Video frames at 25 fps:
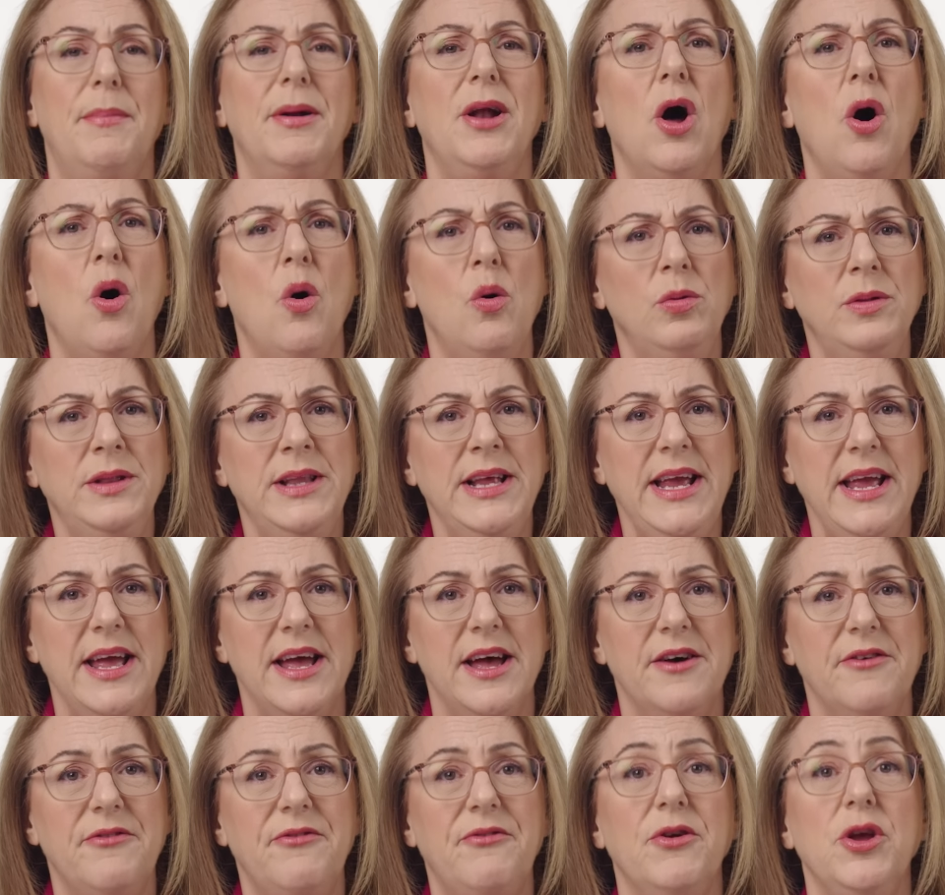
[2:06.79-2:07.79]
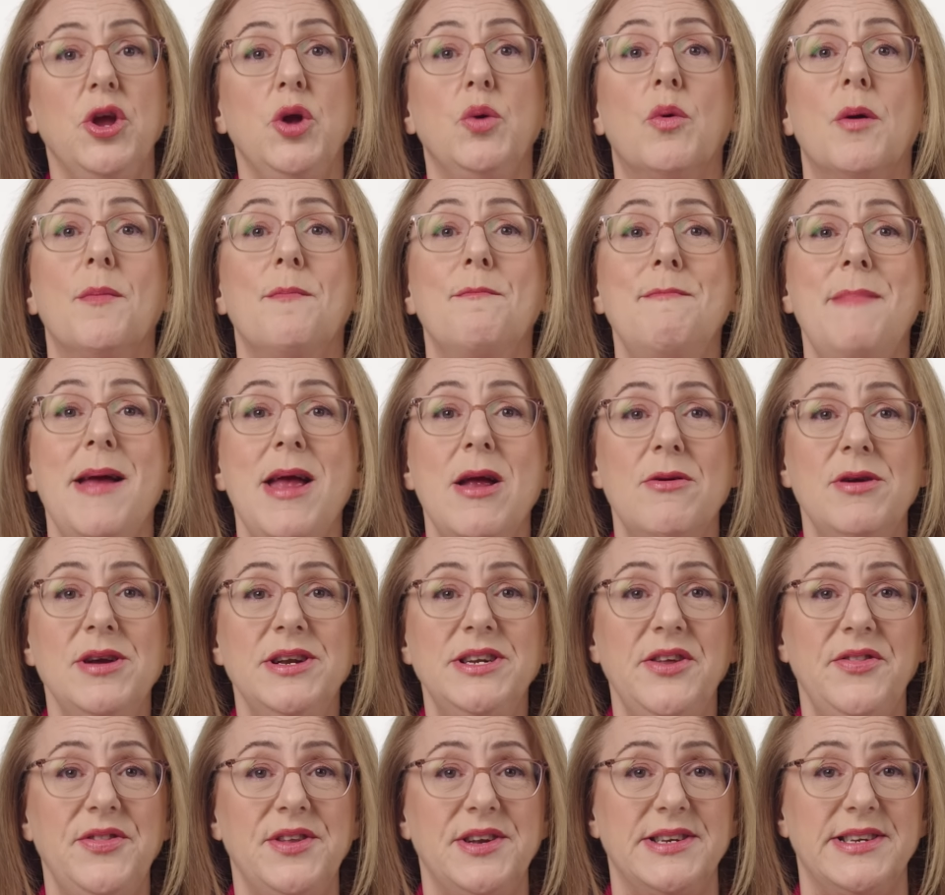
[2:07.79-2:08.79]
but only if you were
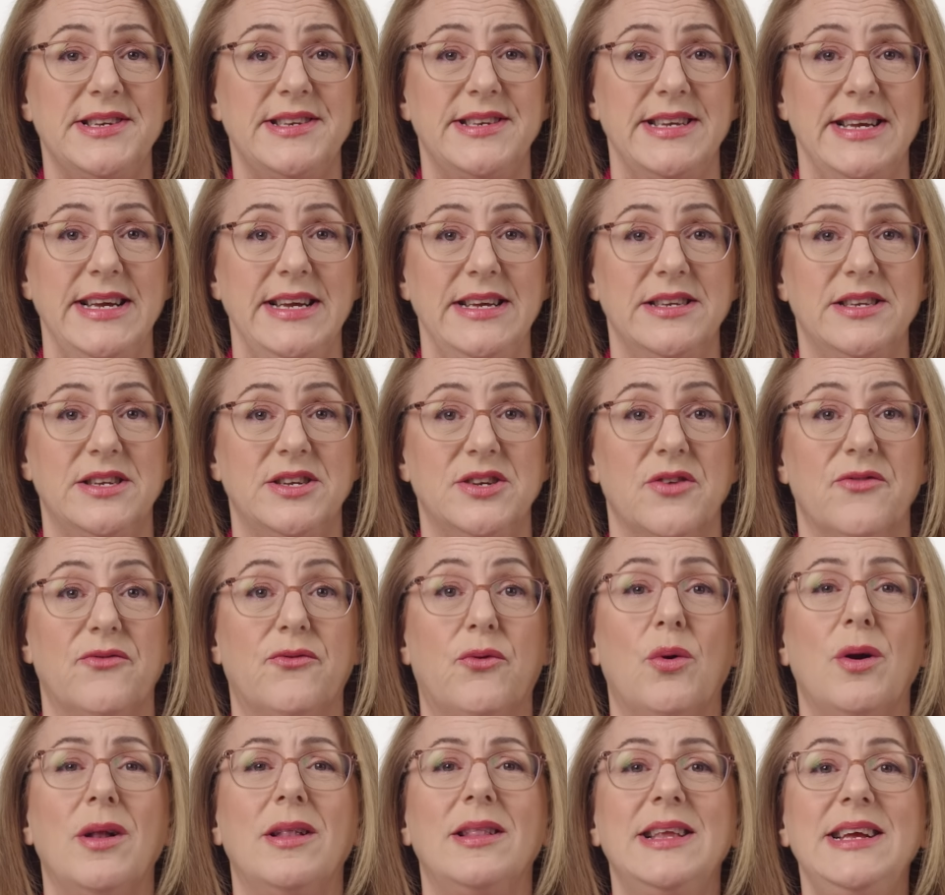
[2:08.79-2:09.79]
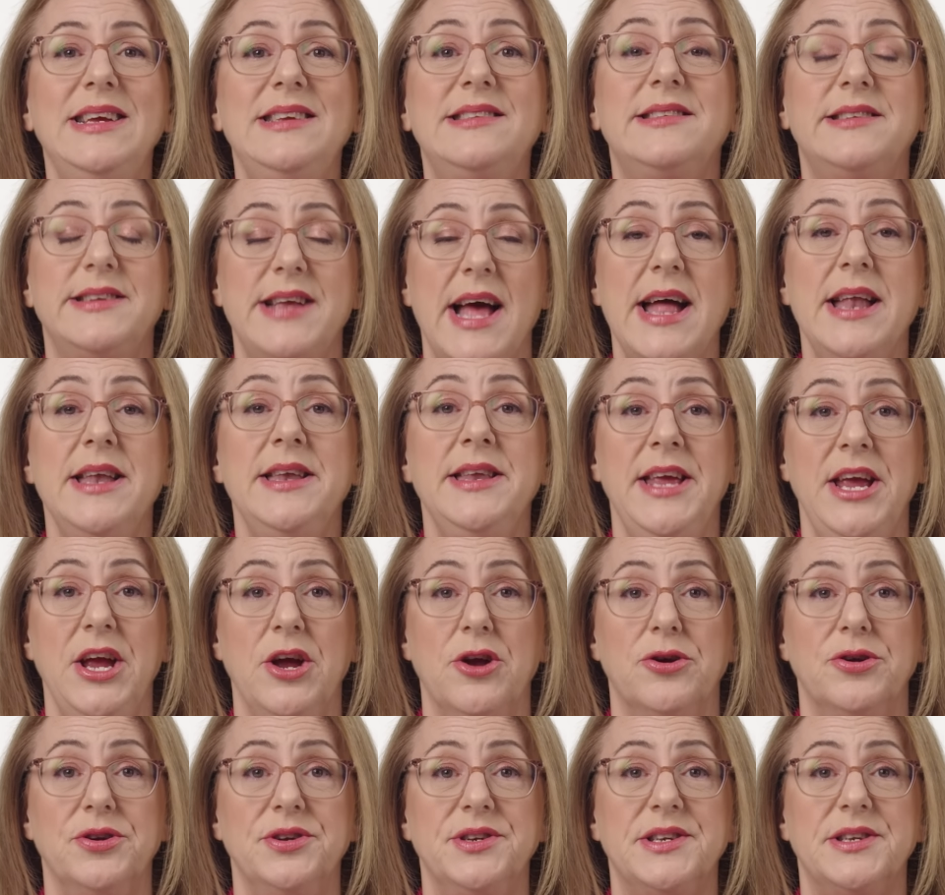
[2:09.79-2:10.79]
married to the deceased for at least 10
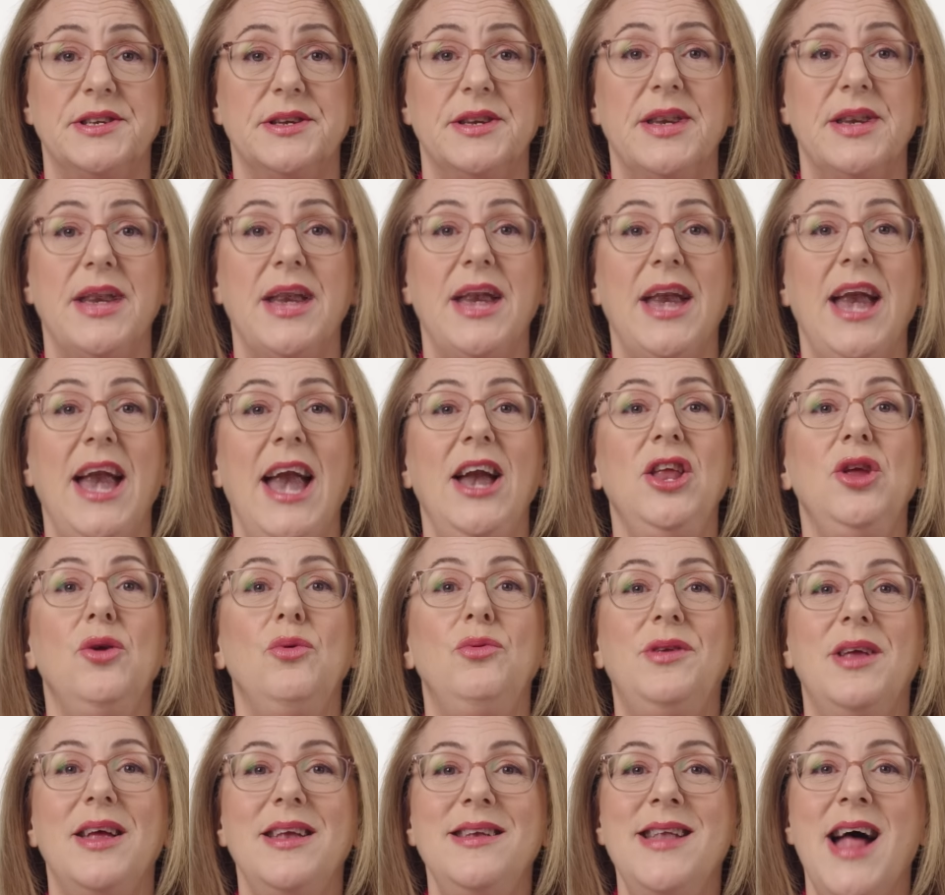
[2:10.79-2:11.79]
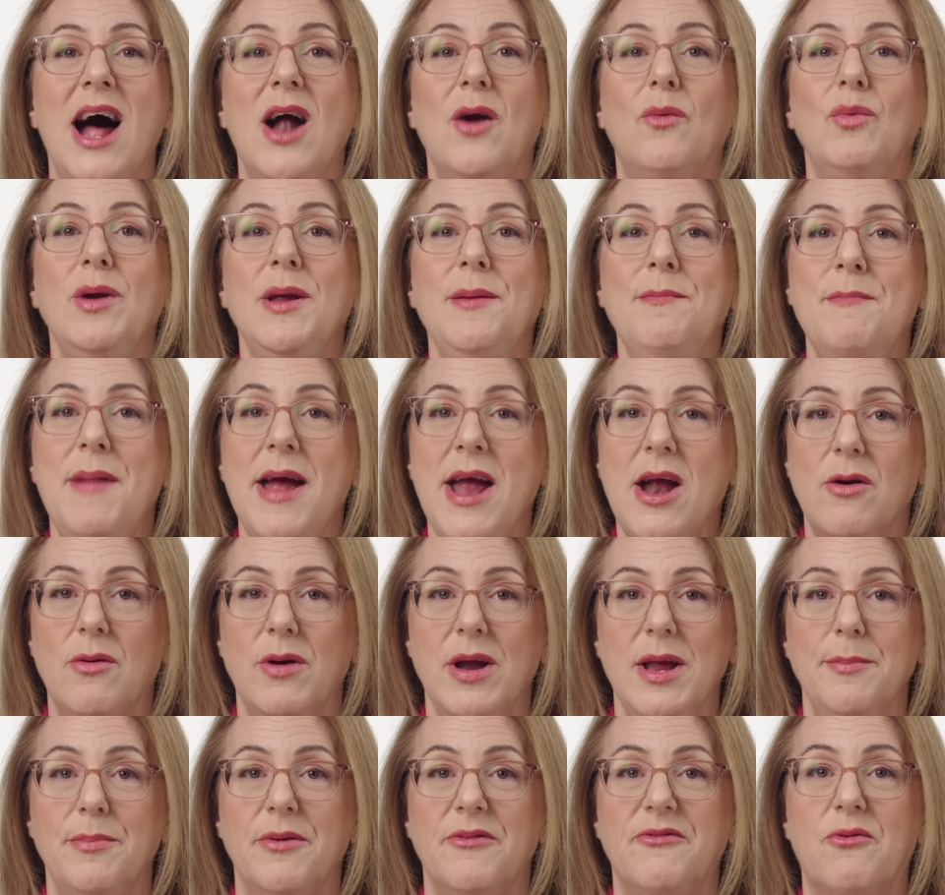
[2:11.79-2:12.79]
years and you did not
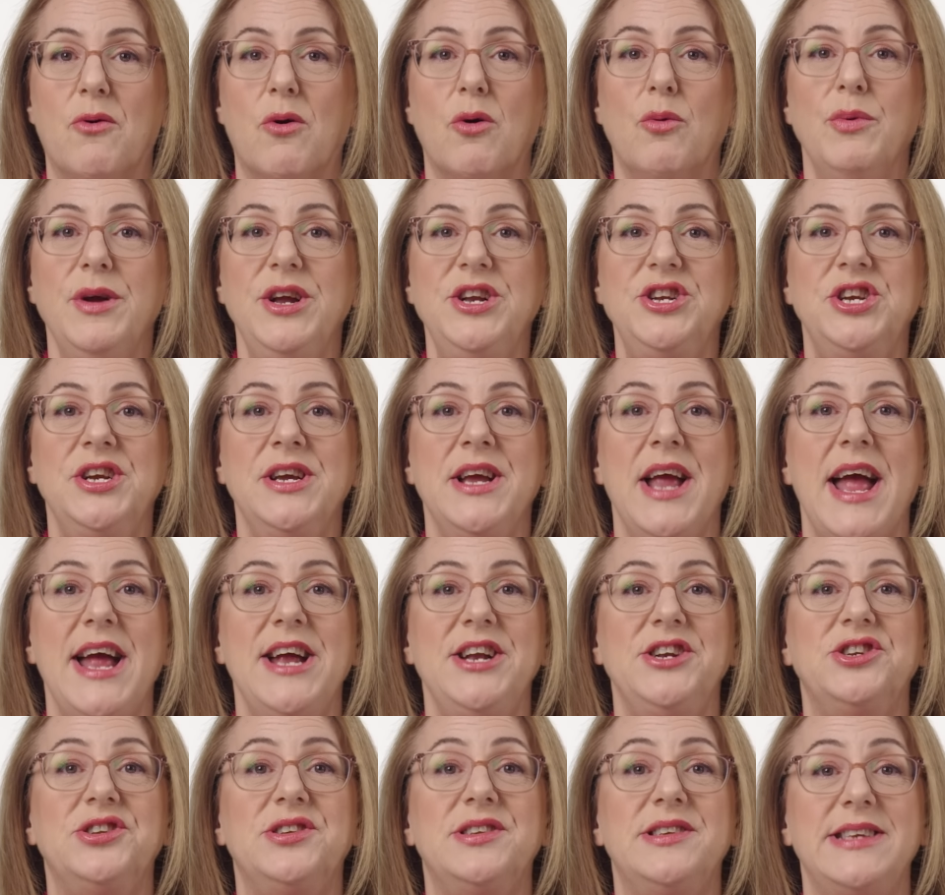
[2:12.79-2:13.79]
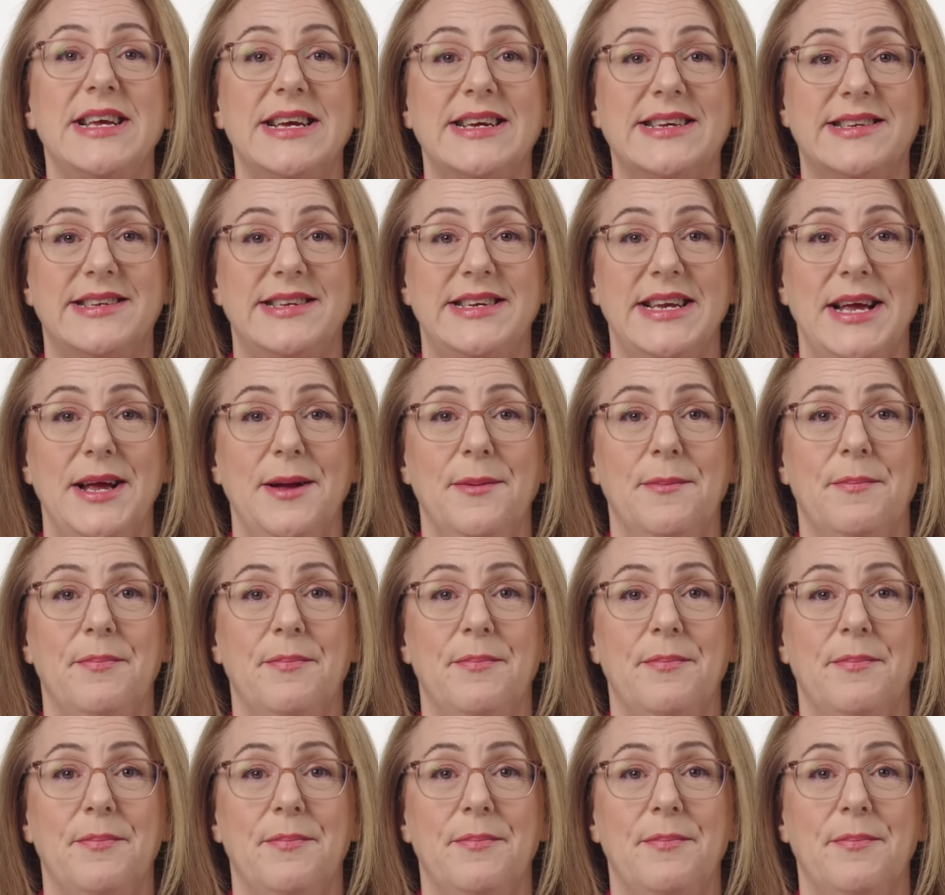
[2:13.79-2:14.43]
remarry before reaching age 60,